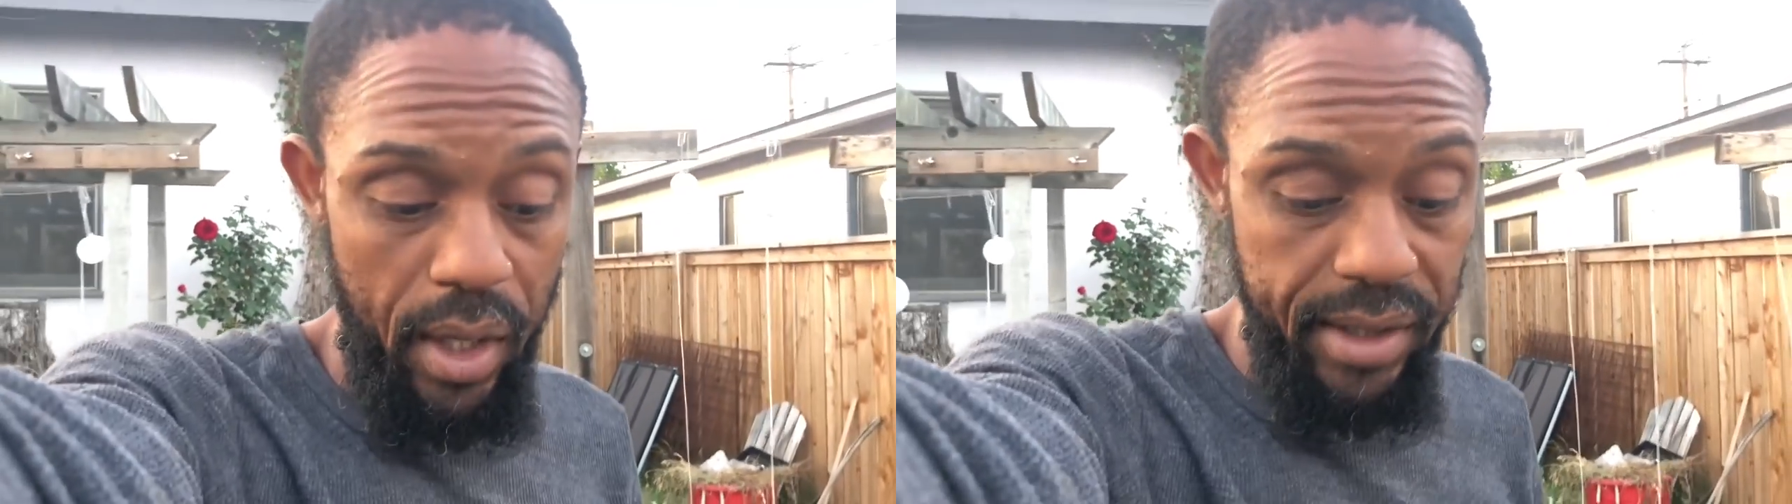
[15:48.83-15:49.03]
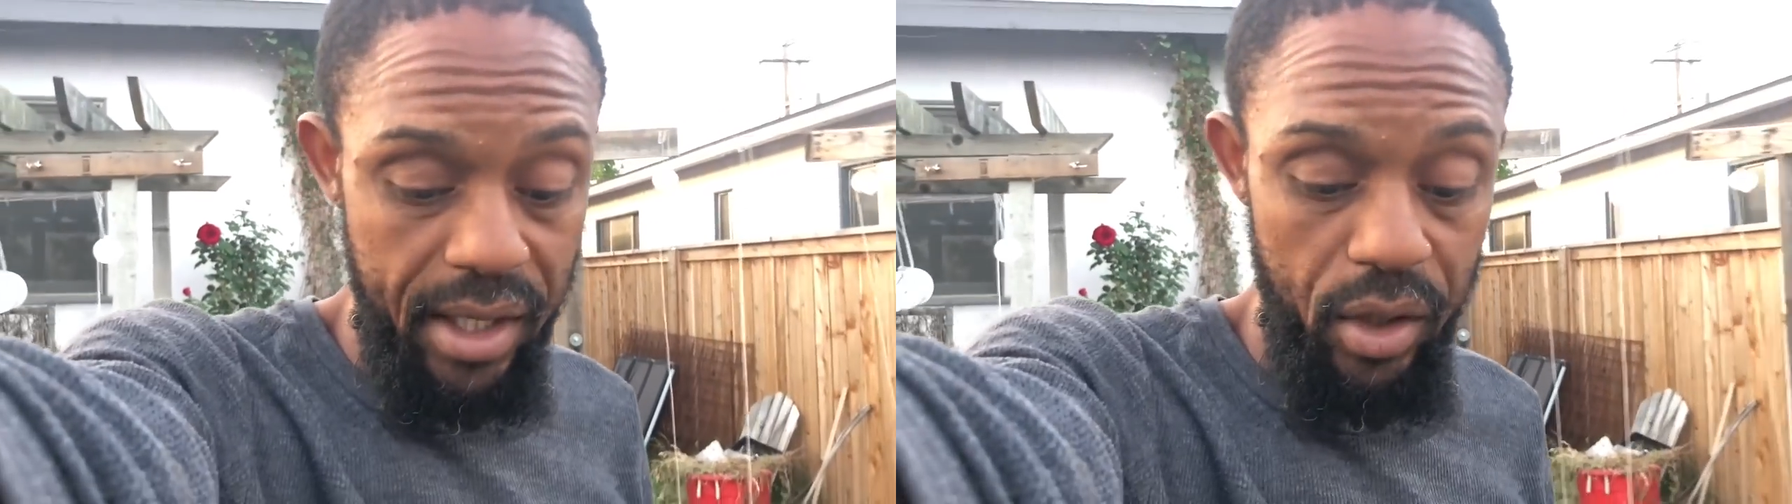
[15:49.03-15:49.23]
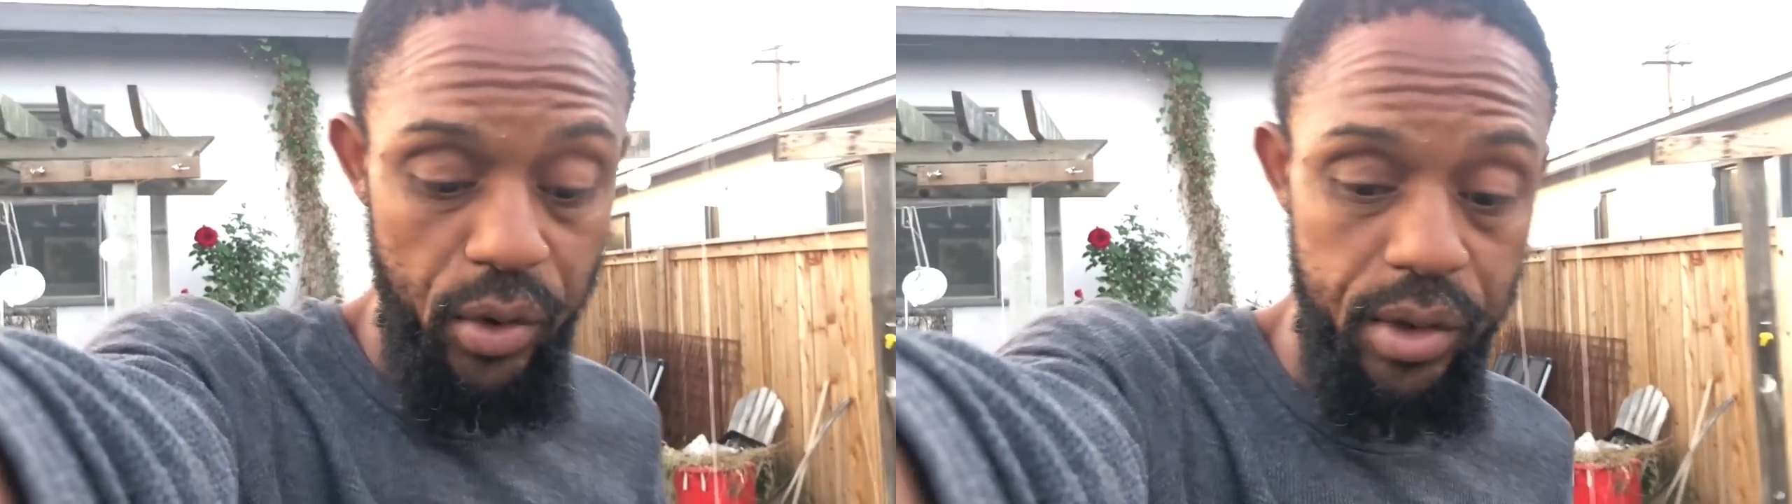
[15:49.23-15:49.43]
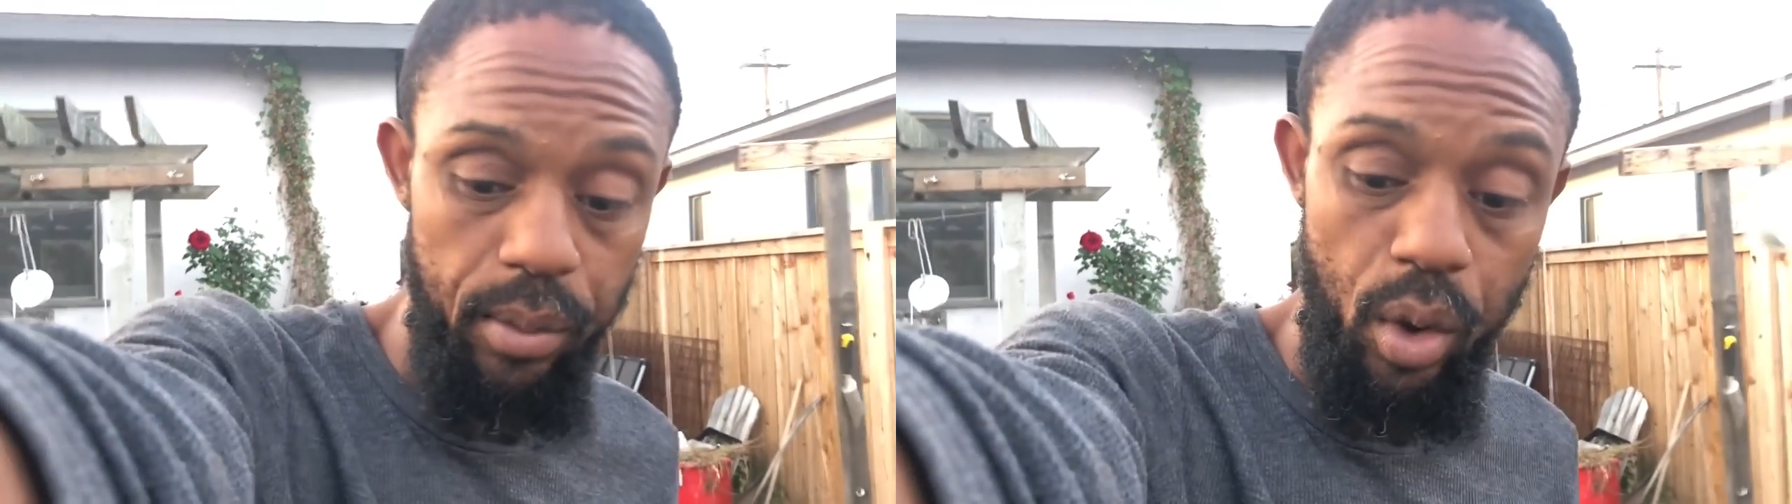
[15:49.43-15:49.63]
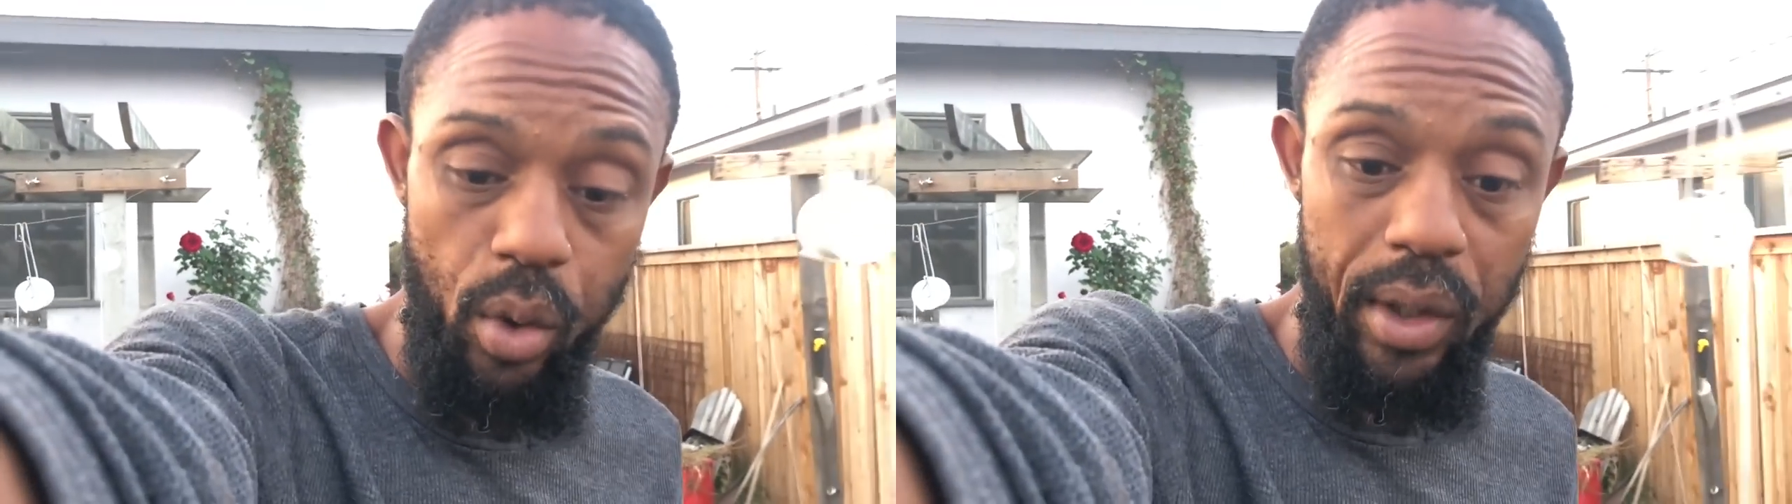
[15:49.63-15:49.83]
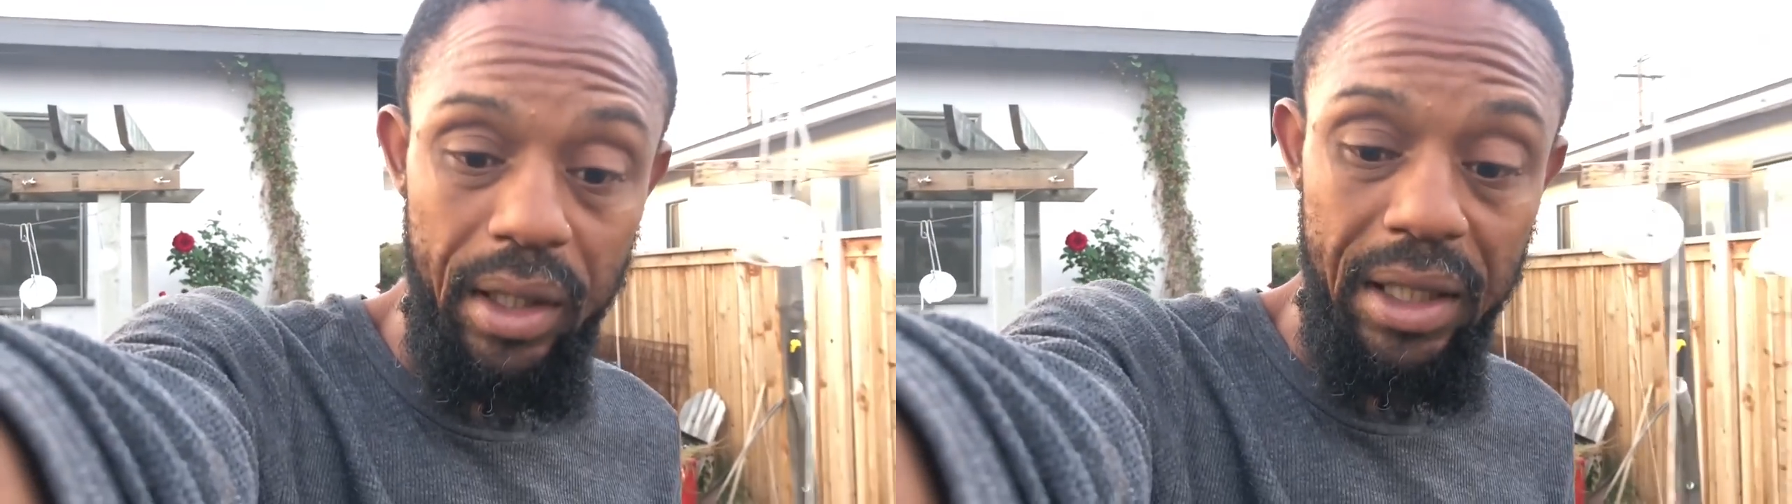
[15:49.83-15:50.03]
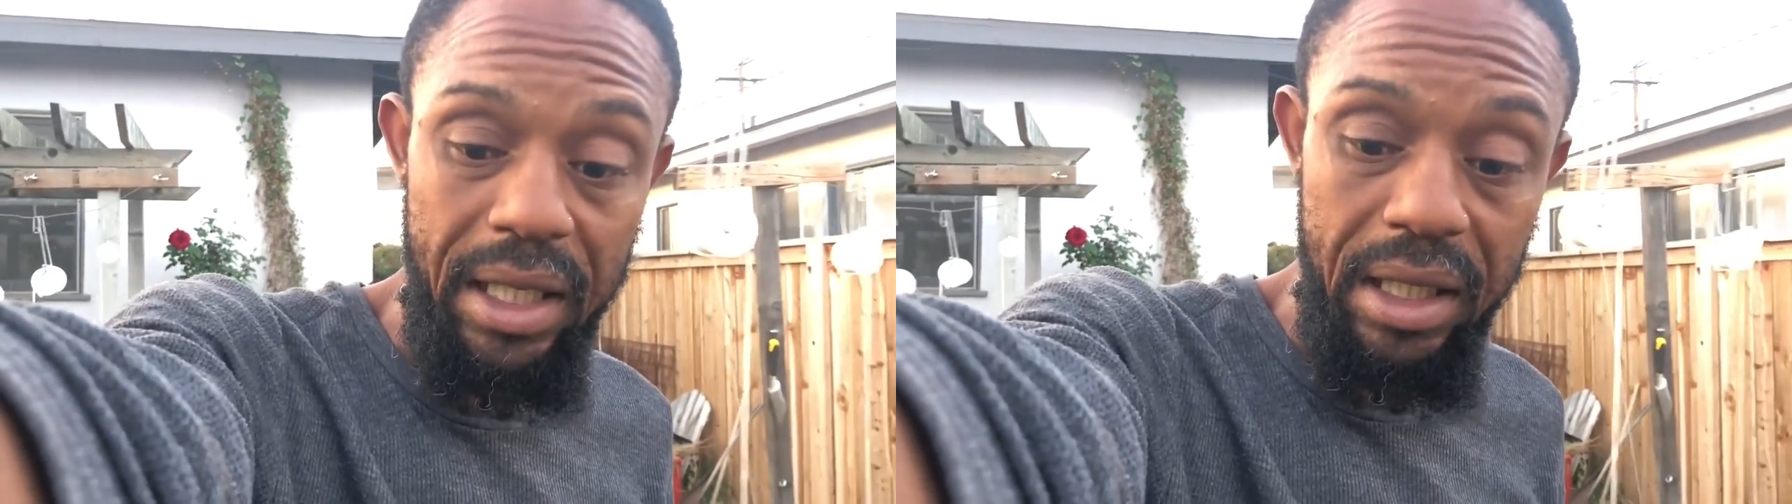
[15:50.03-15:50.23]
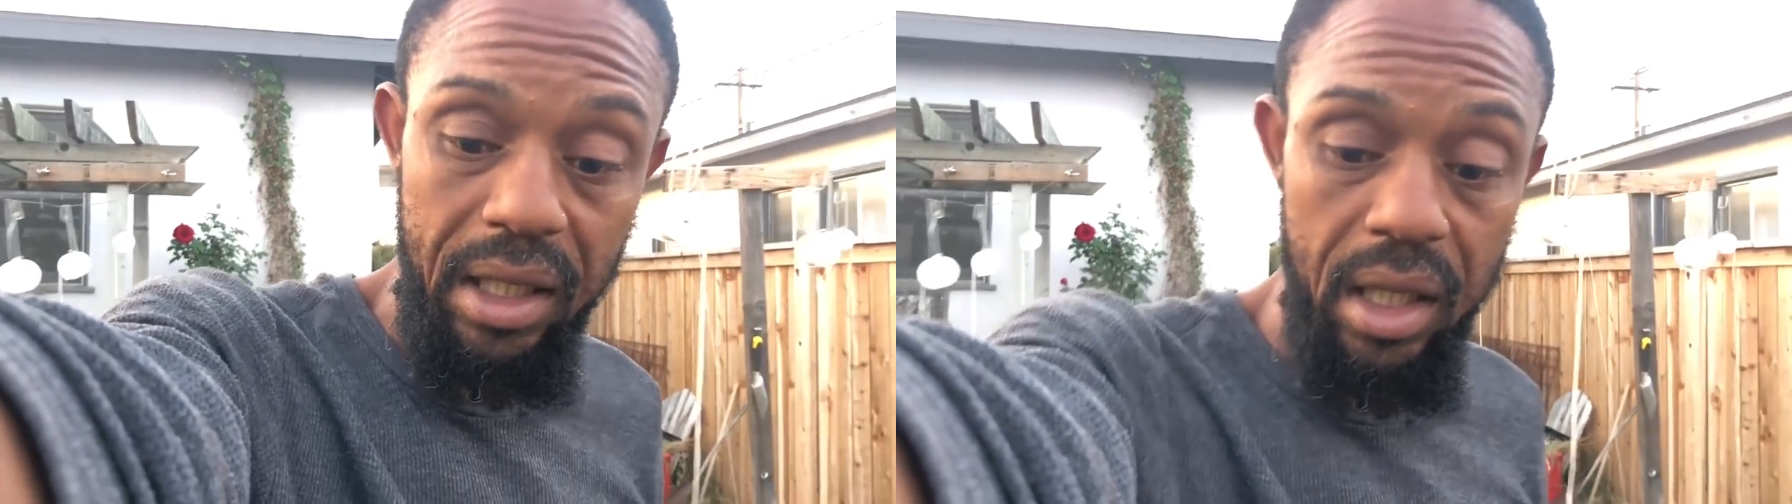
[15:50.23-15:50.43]
guys how to do some lowering
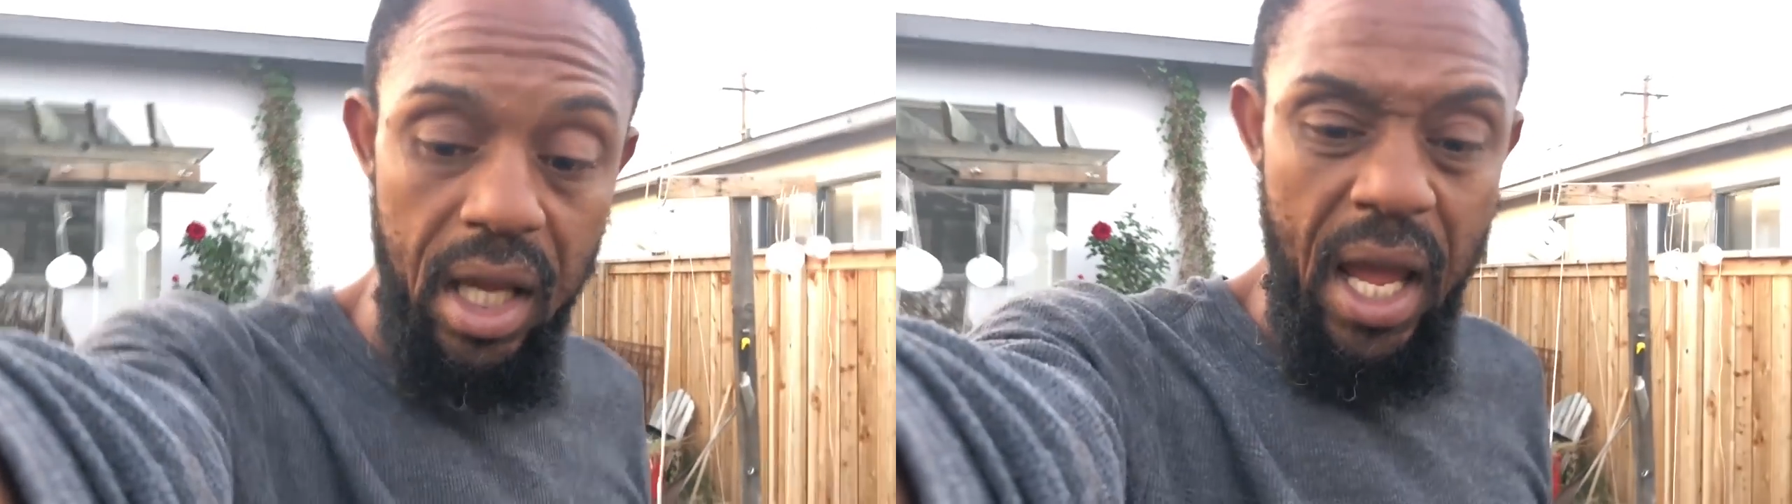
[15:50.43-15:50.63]
leaning.